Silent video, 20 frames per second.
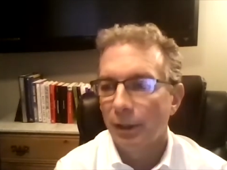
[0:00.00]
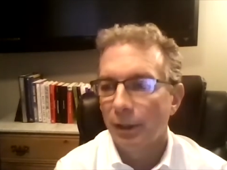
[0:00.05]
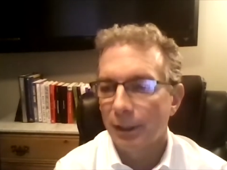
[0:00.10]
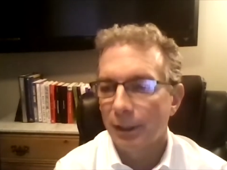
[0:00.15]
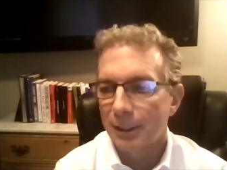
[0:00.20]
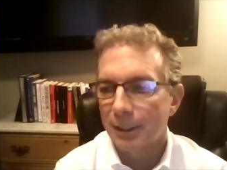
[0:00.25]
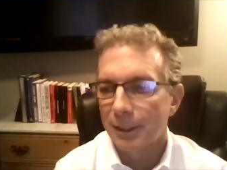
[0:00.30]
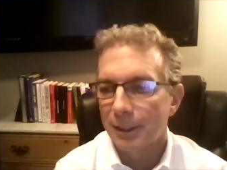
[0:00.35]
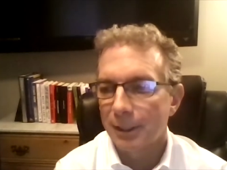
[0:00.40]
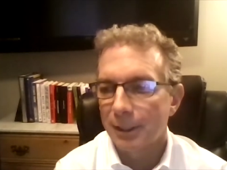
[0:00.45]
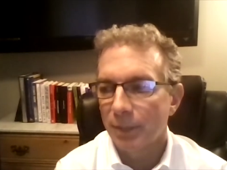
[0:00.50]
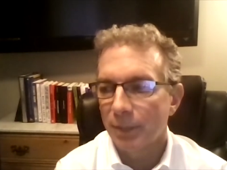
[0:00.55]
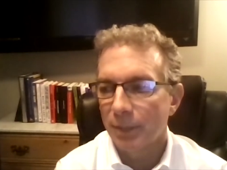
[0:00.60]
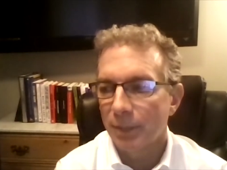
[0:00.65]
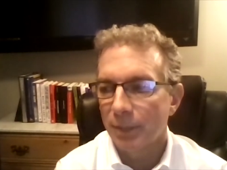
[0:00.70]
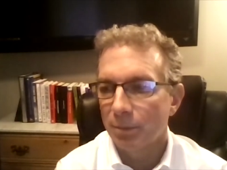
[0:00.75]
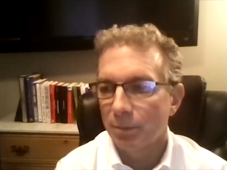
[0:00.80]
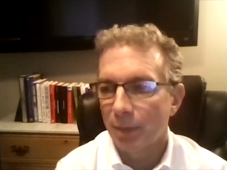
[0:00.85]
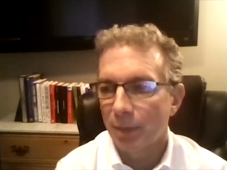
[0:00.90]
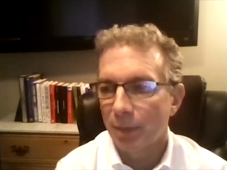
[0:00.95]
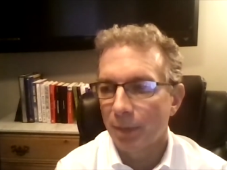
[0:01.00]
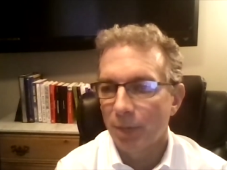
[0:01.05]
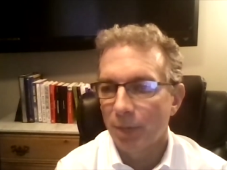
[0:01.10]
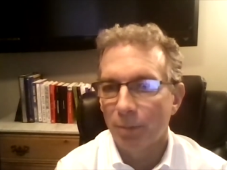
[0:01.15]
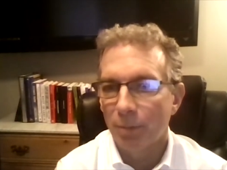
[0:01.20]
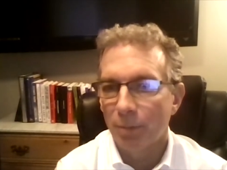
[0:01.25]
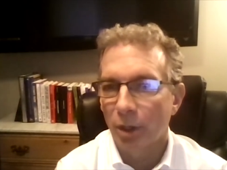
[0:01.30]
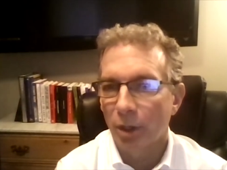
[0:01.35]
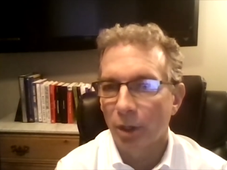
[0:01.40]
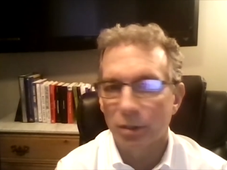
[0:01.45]
And my bear
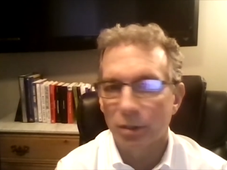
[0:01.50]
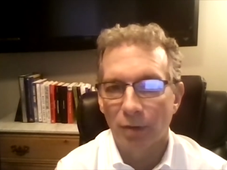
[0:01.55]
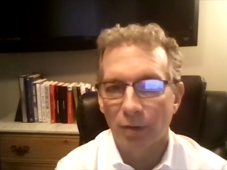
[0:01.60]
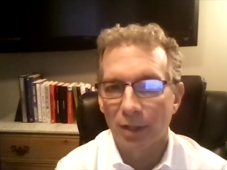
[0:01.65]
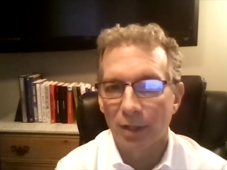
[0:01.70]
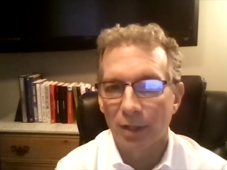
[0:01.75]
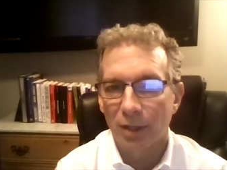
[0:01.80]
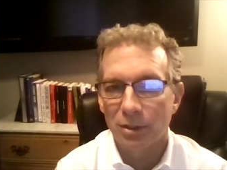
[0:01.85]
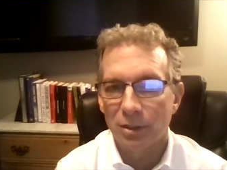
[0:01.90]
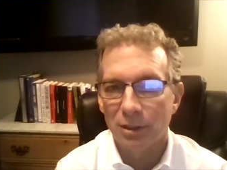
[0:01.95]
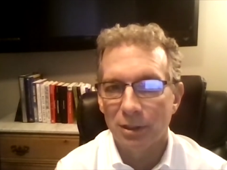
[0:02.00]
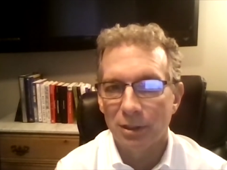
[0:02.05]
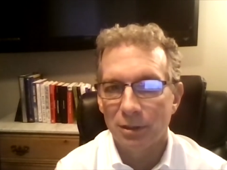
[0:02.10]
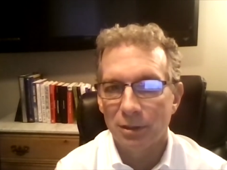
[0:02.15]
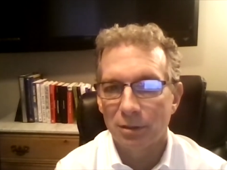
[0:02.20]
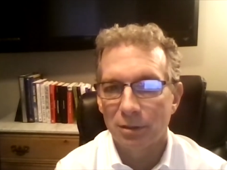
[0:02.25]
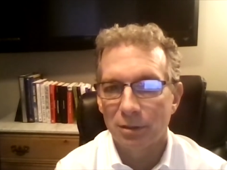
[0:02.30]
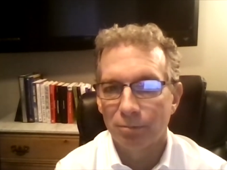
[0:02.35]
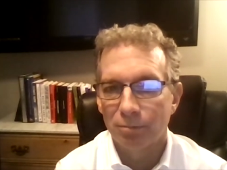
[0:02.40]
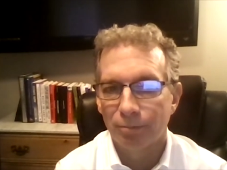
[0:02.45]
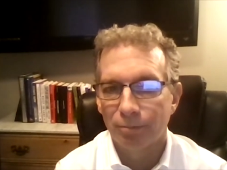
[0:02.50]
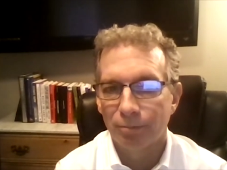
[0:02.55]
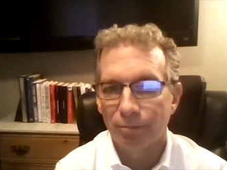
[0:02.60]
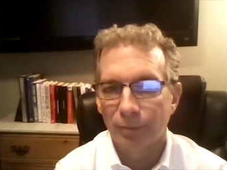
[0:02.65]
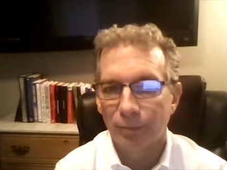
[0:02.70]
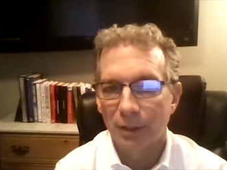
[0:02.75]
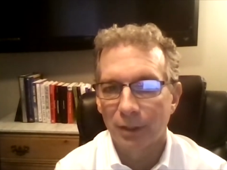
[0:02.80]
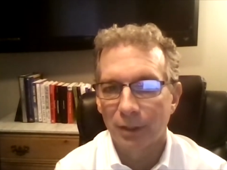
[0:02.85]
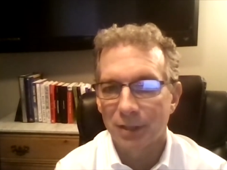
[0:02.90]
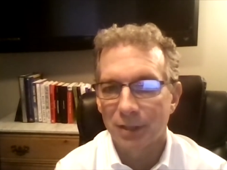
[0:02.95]
market strategies
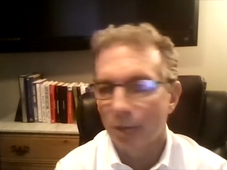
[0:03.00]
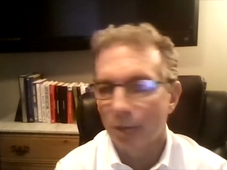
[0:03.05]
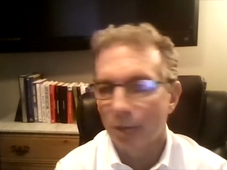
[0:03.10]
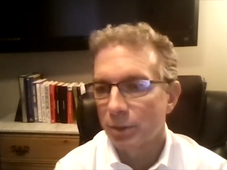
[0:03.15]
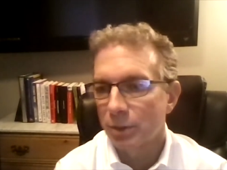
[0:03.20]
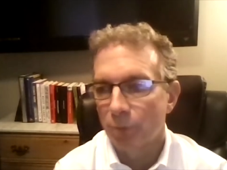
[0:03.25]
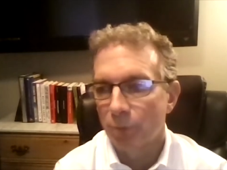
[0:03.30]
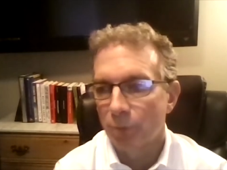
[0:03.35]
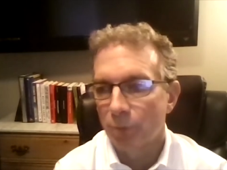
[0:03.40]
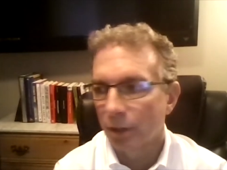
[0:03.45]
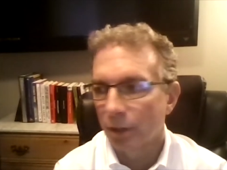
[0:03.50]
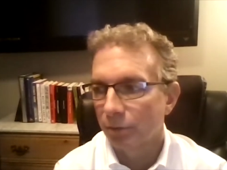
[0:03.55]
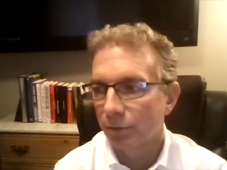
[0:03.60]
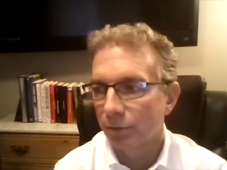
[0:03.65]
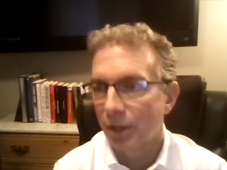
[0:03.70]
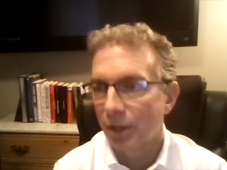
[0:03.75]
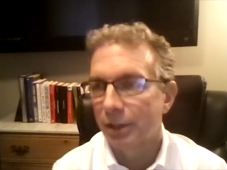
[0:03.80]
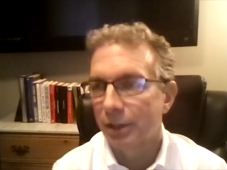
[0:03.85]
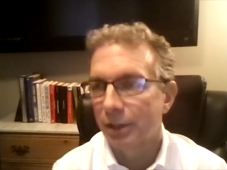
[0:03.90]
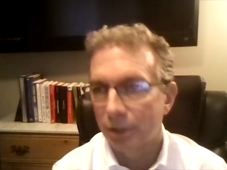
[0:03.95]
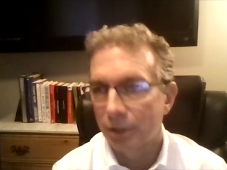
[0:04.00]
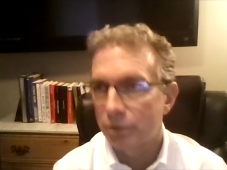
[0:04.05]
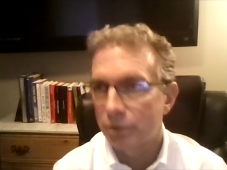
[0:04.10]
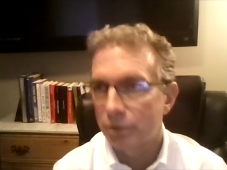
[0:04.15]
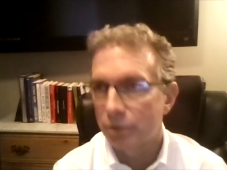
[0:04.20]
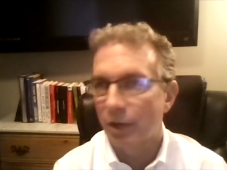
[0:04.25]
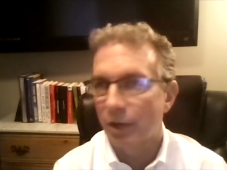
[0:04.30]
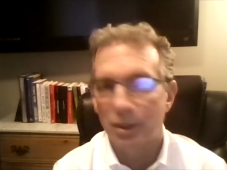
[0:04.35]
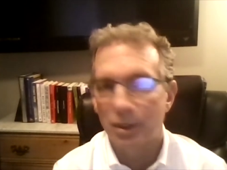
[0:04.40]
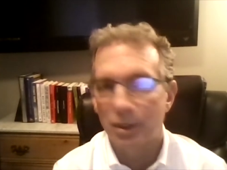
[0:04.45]
and sideways market volatility
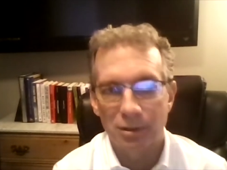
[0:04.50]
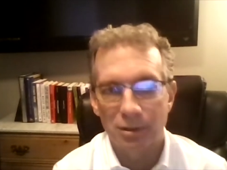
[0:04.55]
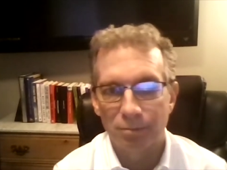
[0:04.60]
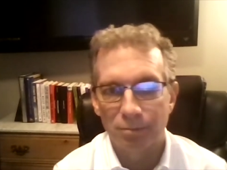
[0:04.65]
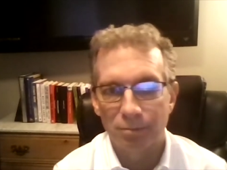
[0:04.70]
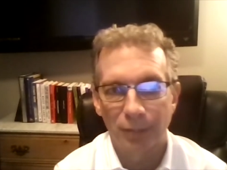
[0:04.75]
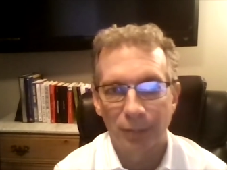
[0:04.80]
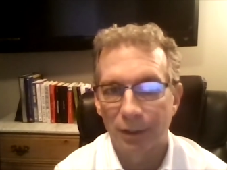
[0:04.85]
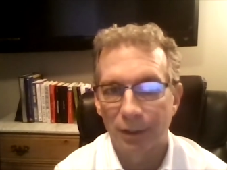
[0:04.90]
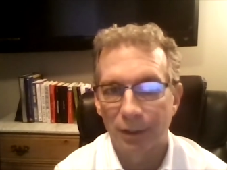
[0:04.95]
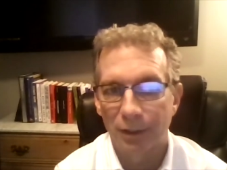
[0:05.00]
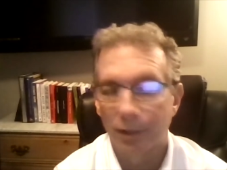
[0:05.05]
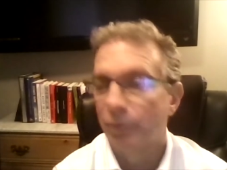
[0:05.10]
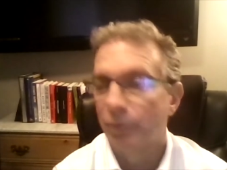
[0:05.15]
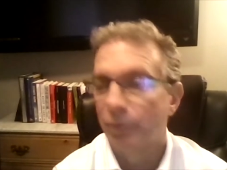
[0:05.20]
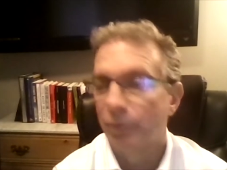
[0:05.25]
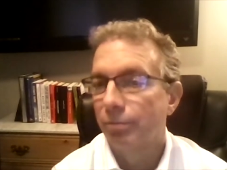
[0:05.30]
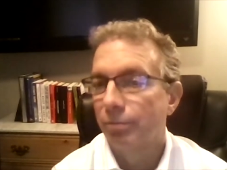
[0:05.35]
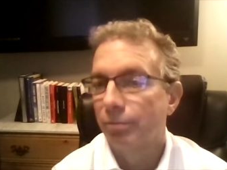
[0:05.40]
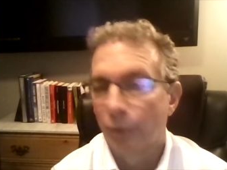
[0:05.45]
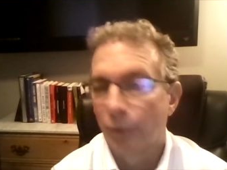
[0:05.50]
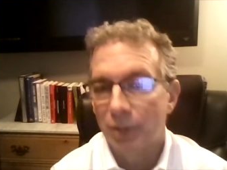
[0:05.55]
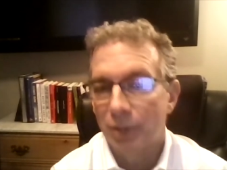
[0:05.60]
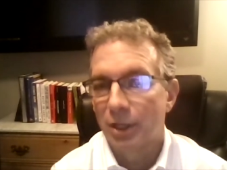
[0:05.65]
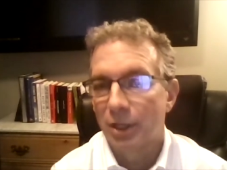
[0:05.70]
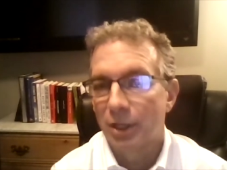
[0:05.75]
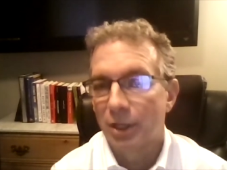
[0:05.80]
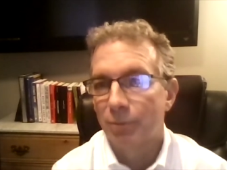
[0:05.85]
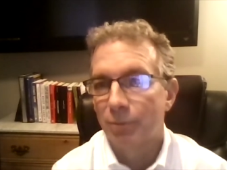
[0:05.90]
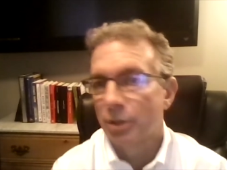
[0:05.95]
strategies did a great
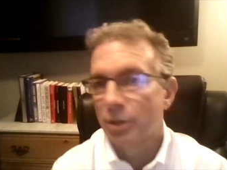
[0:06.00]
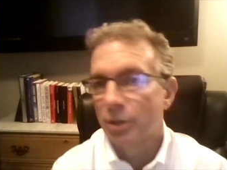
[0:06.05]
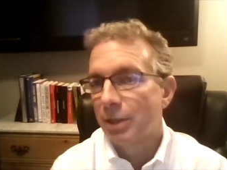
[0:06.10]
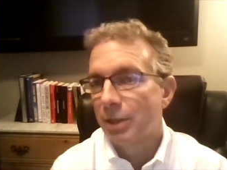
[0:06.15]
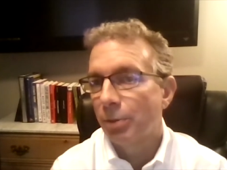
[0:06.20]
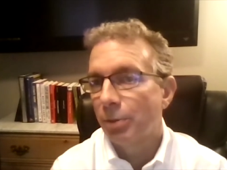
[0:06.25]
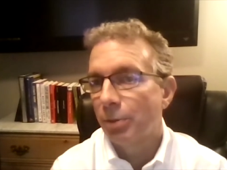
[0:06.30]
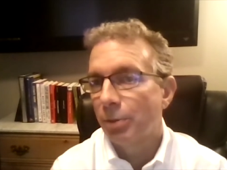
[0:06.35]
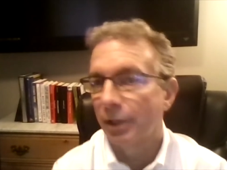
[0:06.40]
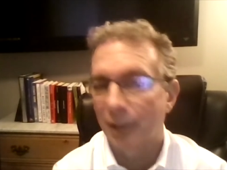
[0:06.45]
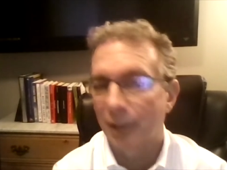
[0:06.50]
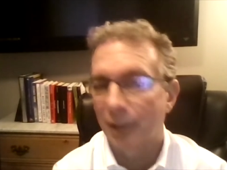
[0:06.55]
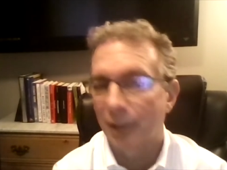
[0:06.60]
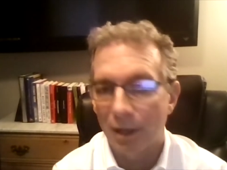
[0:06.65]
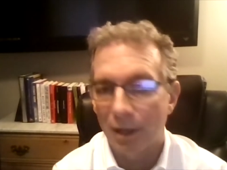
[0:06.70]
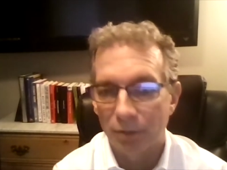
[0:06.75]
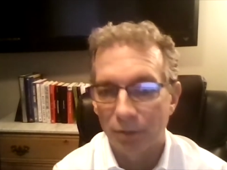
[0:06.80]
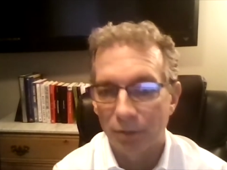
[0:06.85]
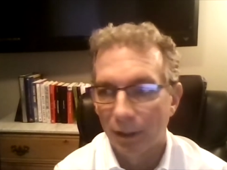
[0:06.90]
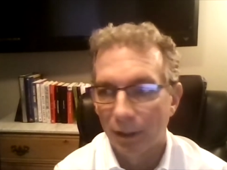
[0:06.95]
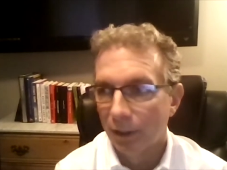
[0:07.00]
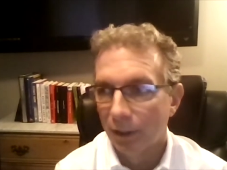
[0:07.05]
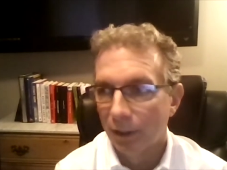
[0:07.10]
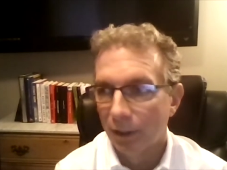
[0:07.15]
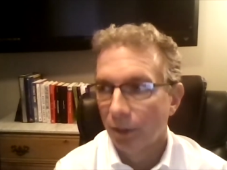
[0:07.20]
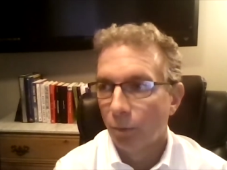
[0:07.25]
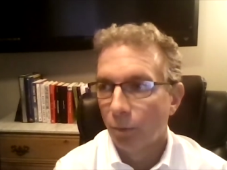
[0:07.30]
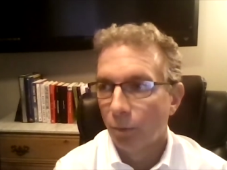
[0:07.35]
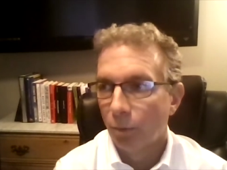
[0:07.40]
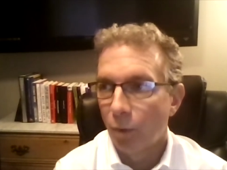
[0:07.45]
job. So I doubled an account
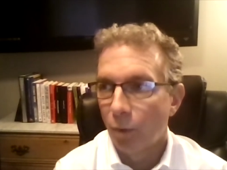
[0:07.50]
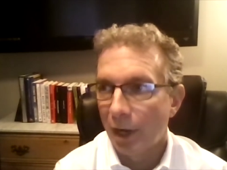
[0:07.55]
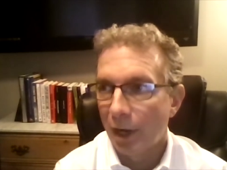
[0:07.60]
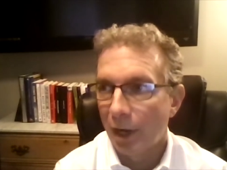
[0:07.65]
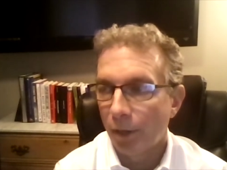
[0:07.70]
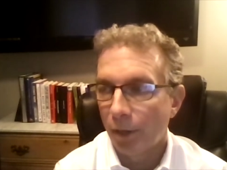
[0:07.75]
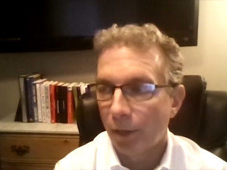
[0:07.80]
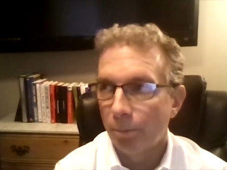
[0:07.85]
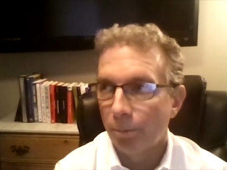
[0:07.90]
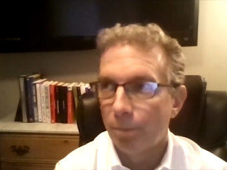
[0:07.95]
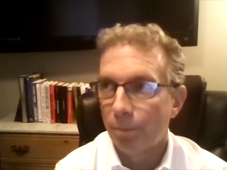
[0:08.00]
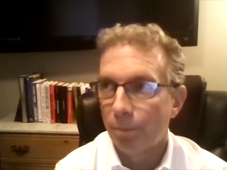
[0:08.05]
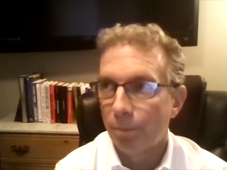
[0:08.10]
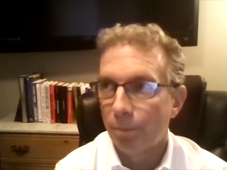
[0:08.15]
while